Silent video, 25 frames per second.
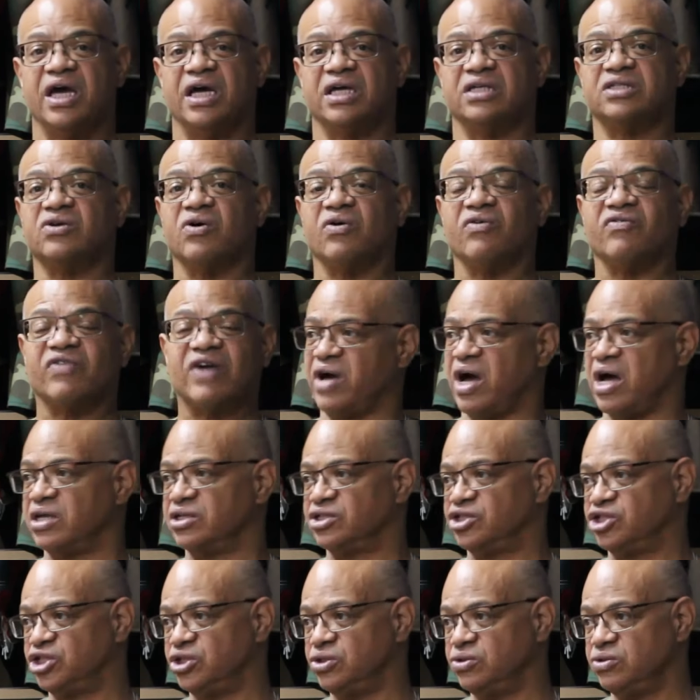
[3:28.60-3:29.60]
And so if
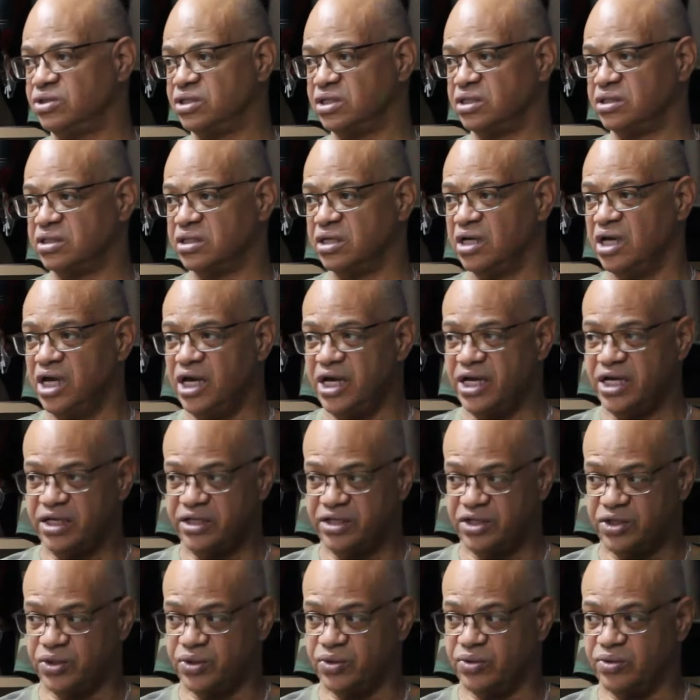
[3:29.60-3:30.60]
God chooses
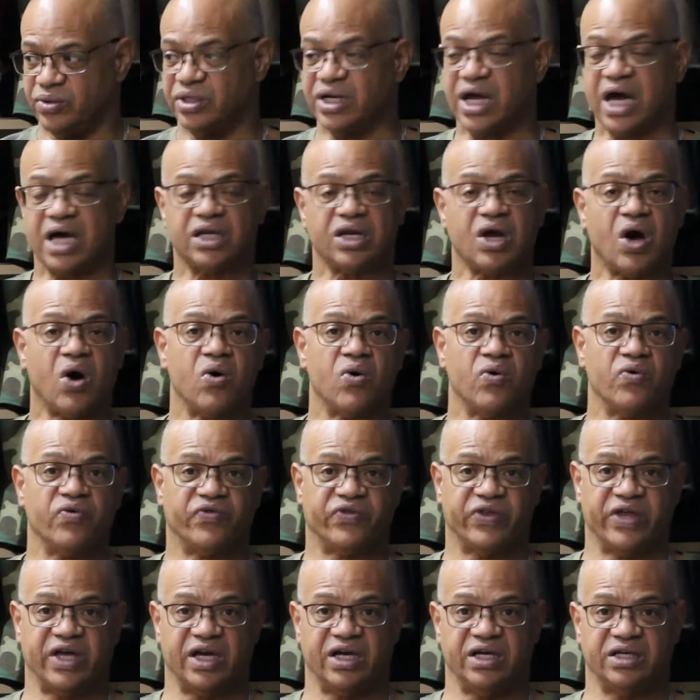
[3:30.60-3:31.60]
to not hold
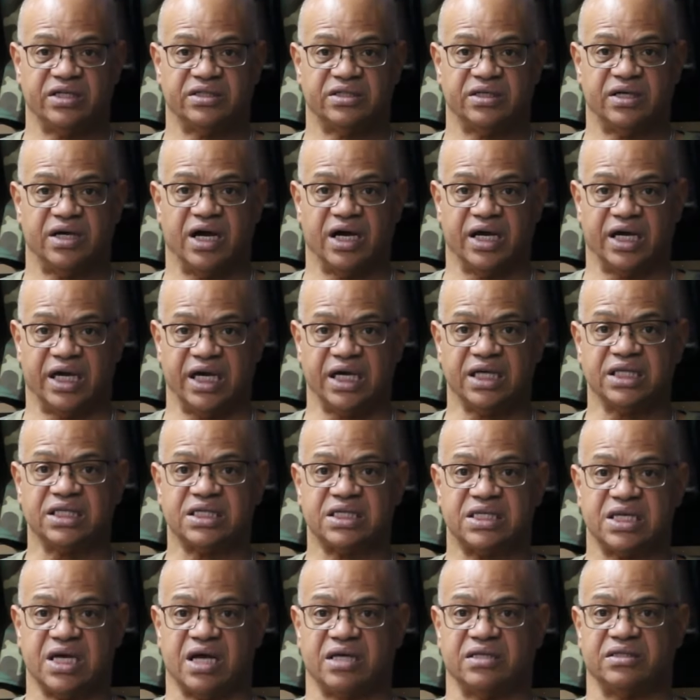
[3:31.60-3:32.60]
things
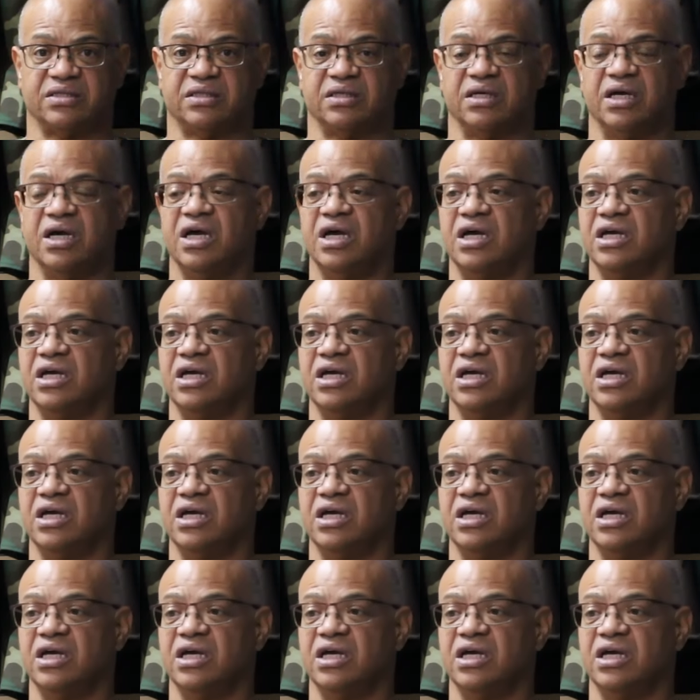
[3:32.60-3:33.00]
against us,